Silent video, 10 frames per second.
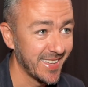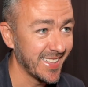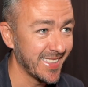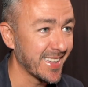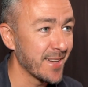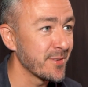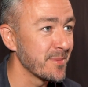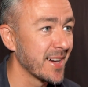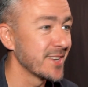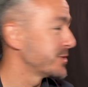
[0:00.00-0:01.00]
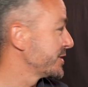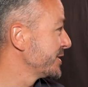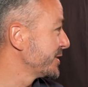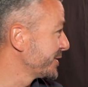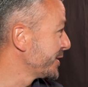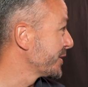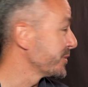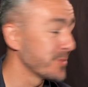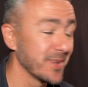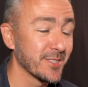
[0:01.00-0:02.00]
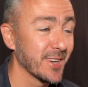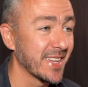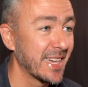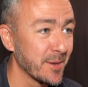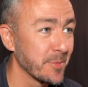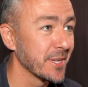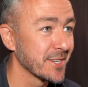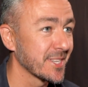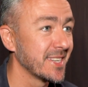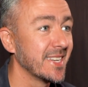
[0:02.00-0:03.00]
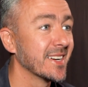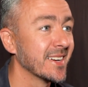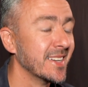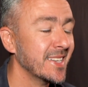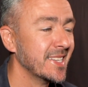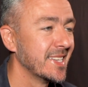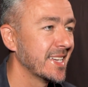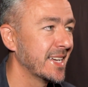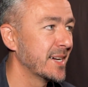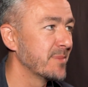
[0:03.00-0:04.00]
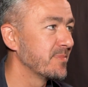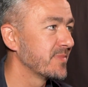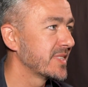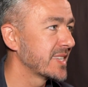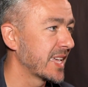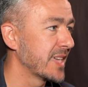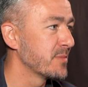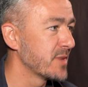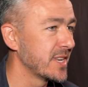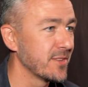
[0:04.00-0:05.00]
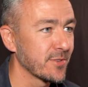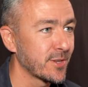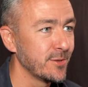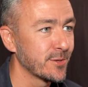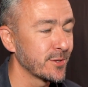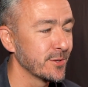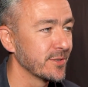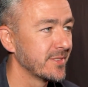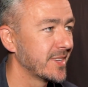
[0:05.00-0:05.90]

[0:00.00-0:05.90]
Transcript: I think every manager and their dog will be trying to get their players in here to get them ready for Q School.